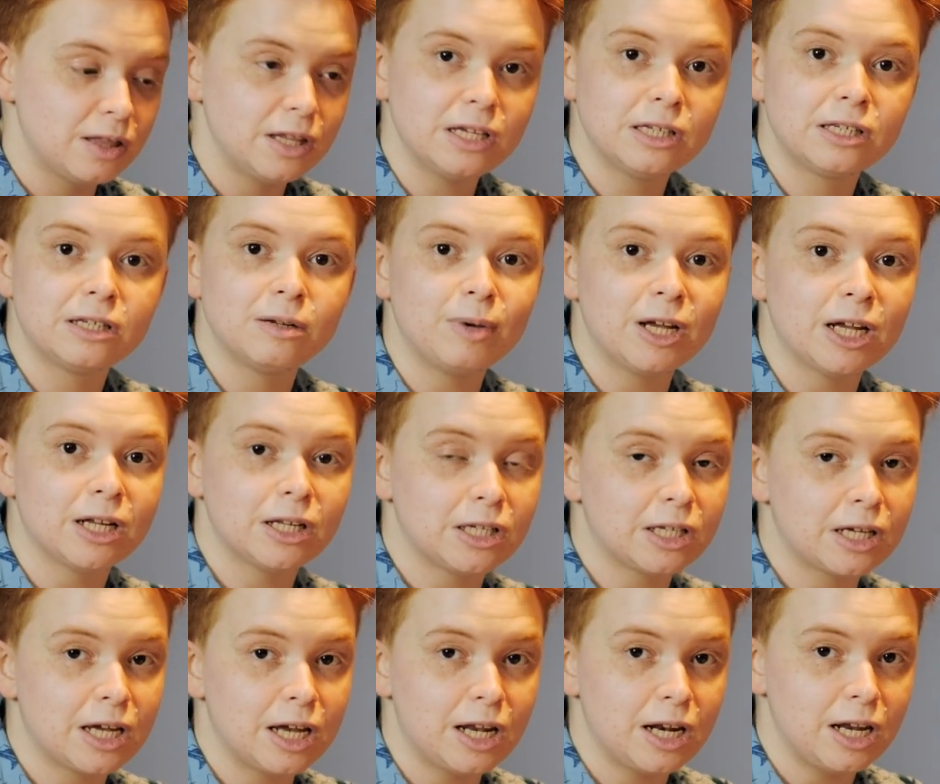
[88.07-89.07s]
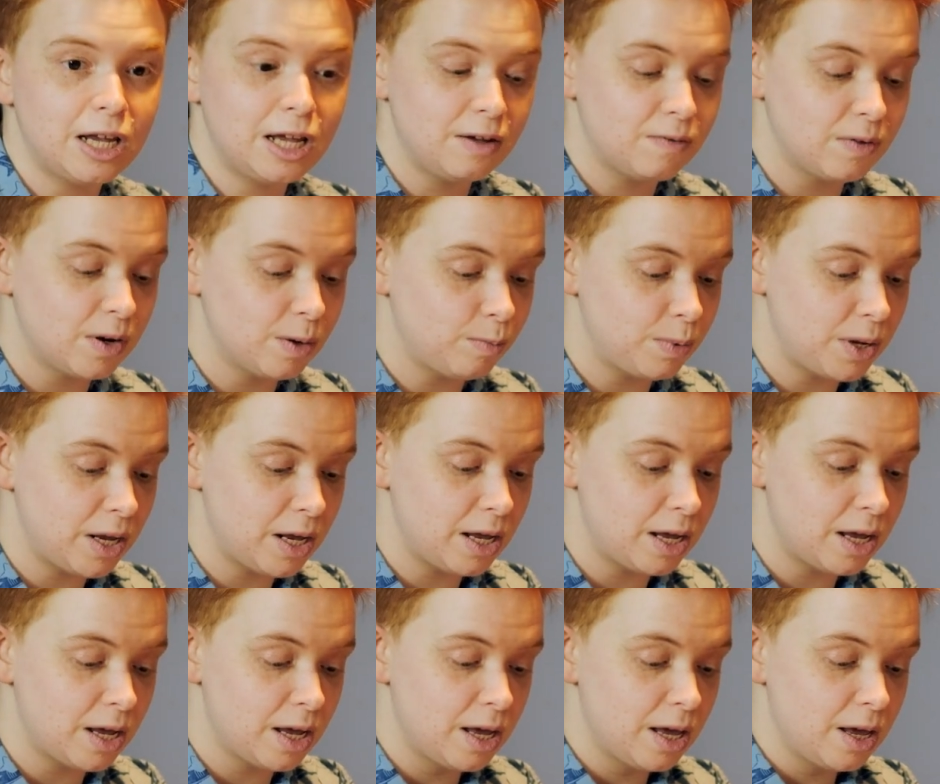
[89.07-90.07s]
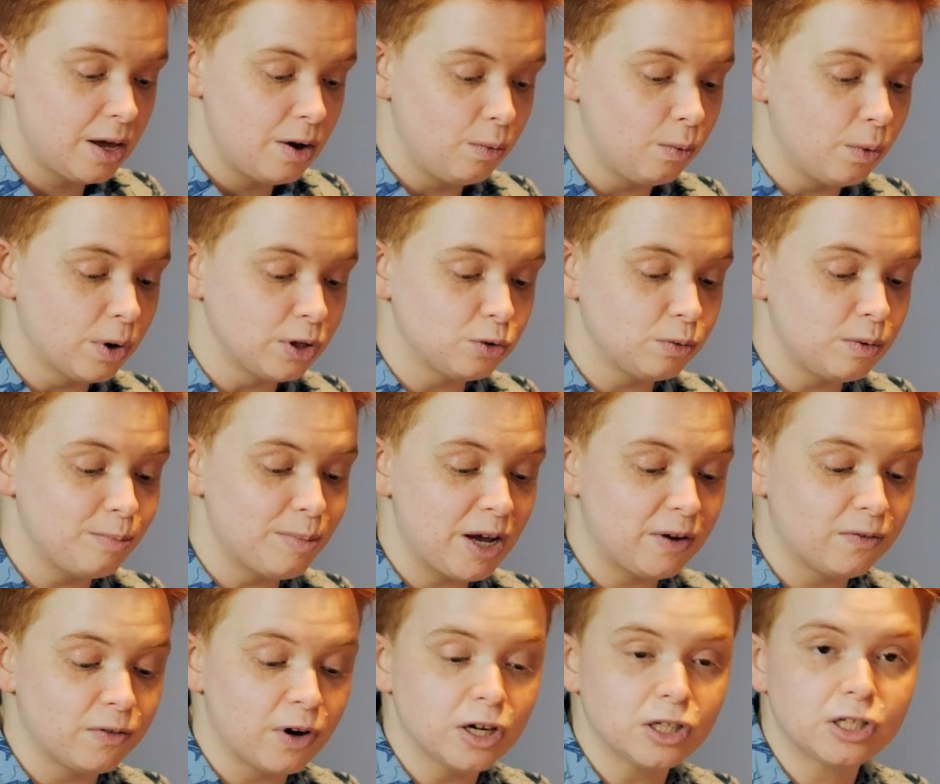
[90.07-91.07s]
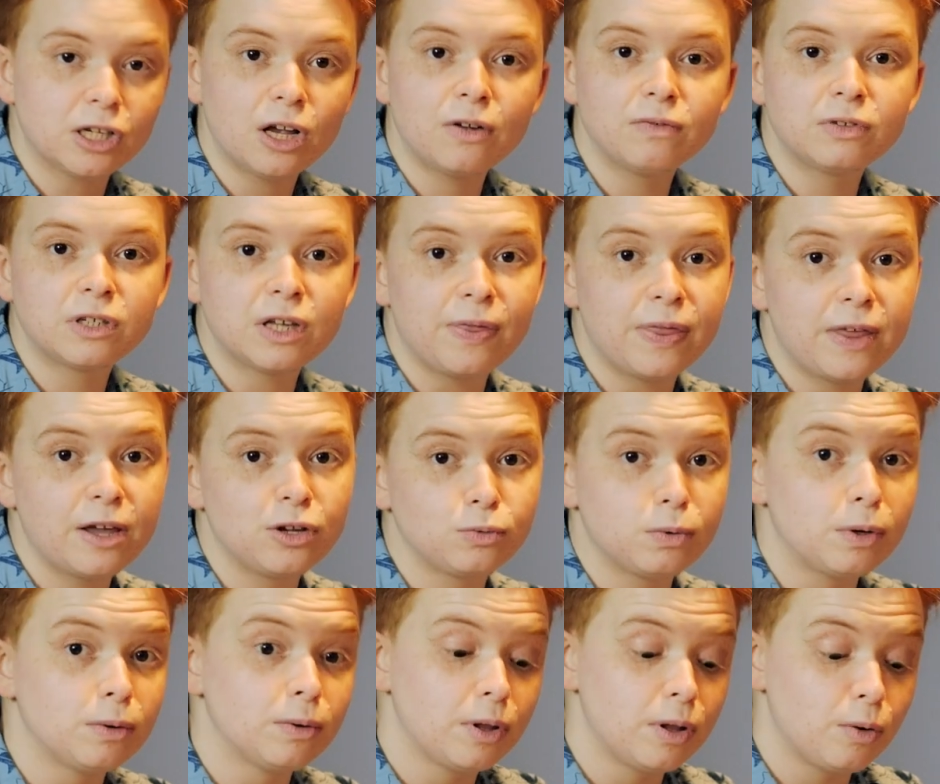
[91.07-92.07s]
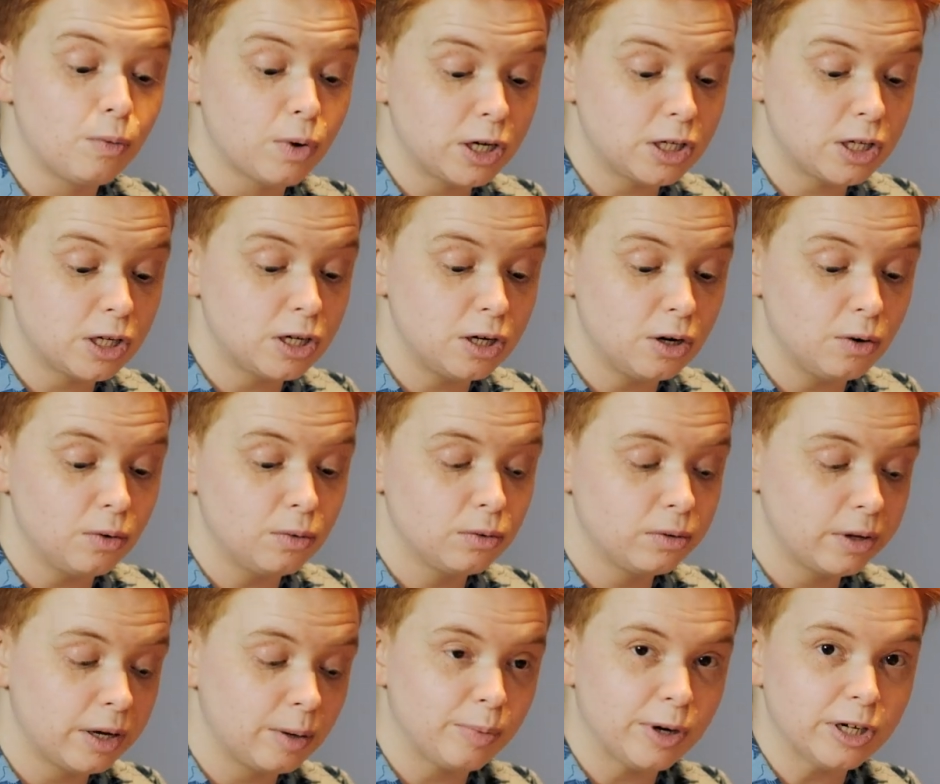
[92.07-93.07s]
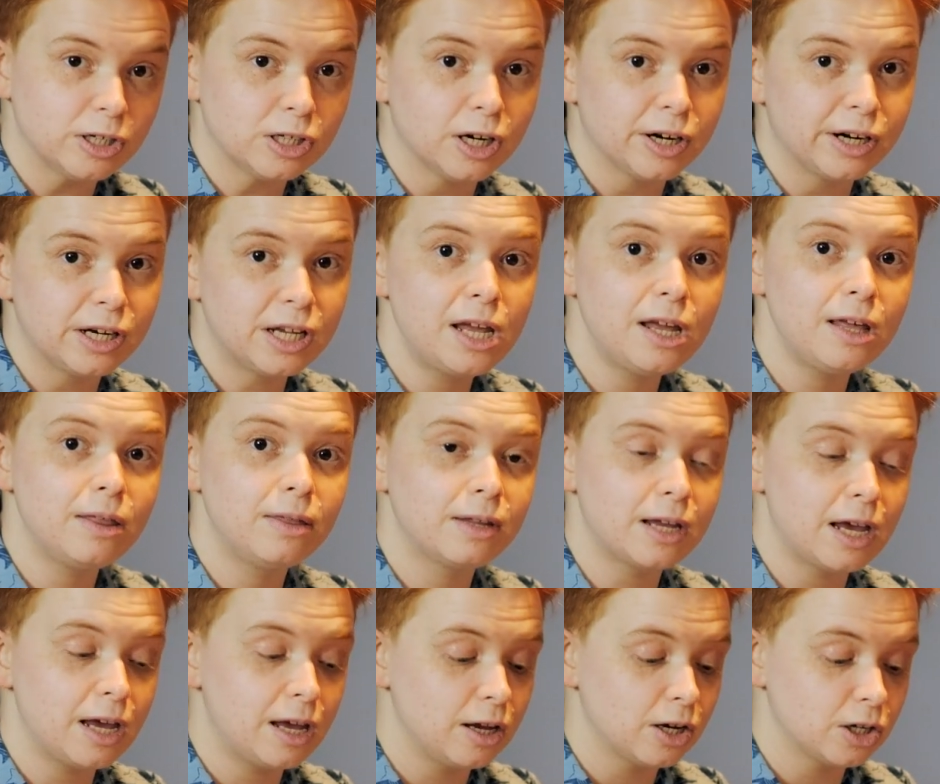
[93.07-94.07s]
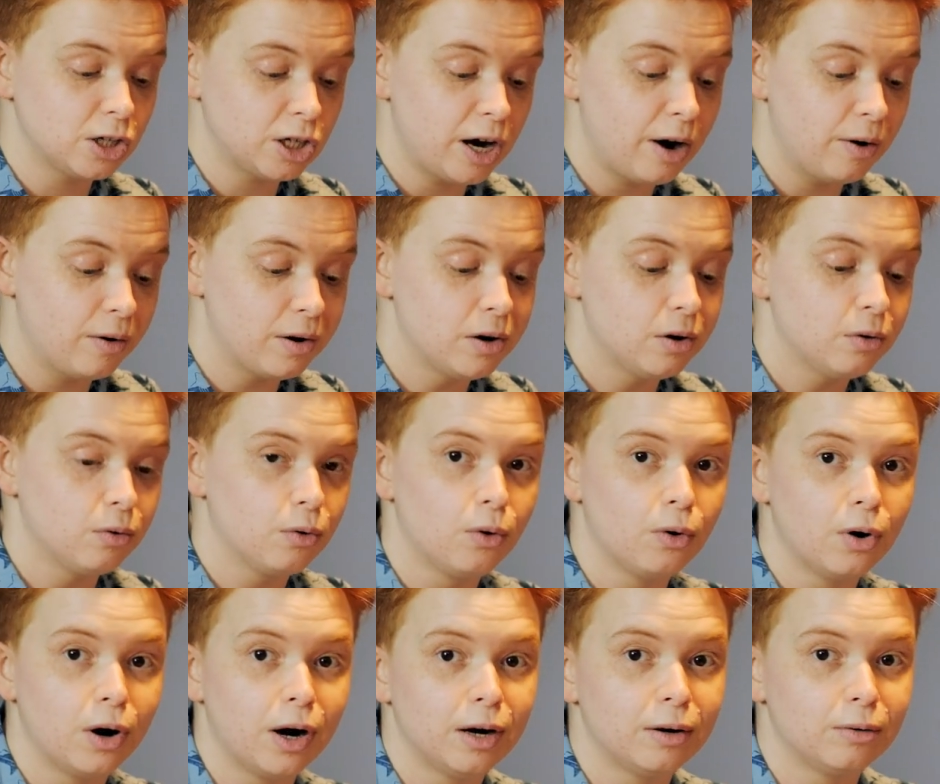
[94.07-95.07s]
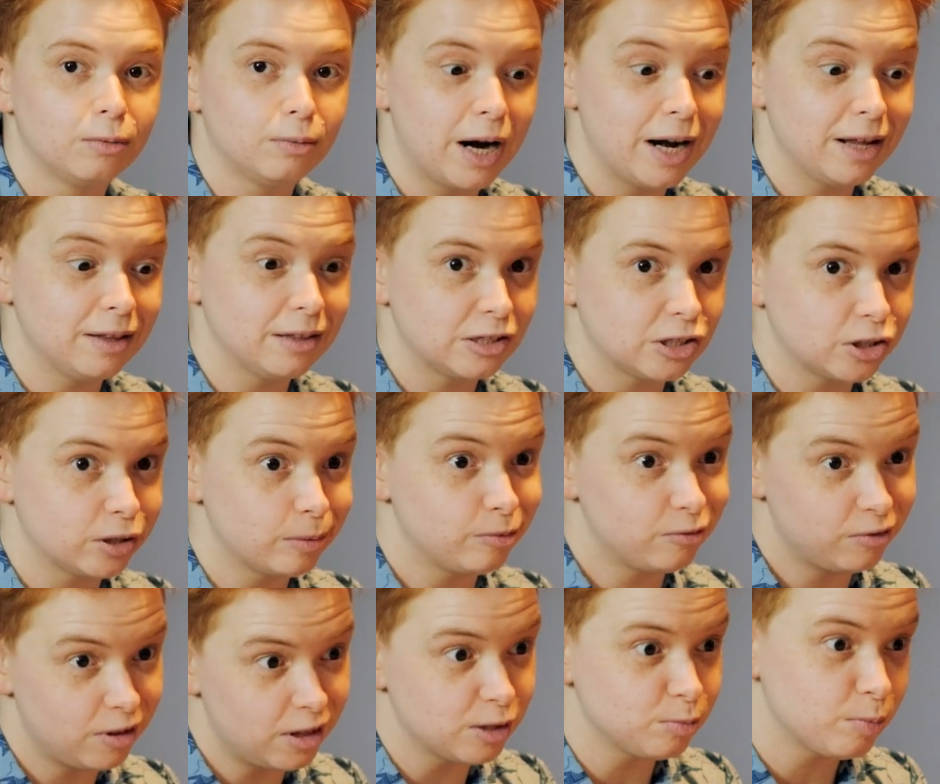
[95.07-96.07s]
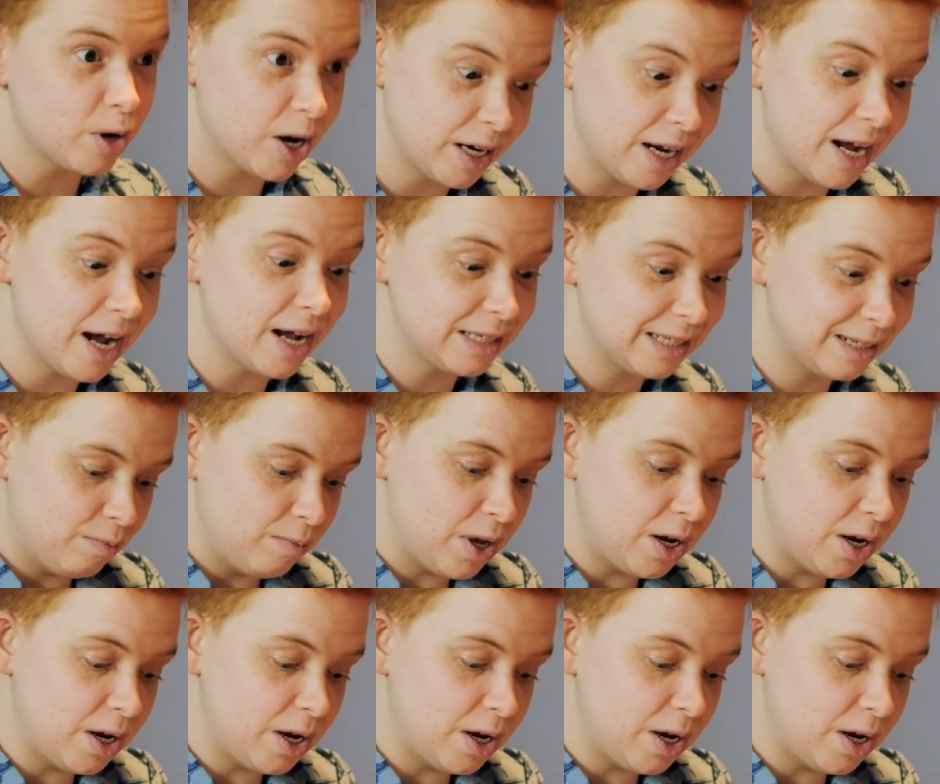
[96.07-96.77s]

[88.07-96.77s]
These demands can even be ones we make for ourselves and things we really want to do, like brushing our teeth, taking a shower, or writing the script for this podcast.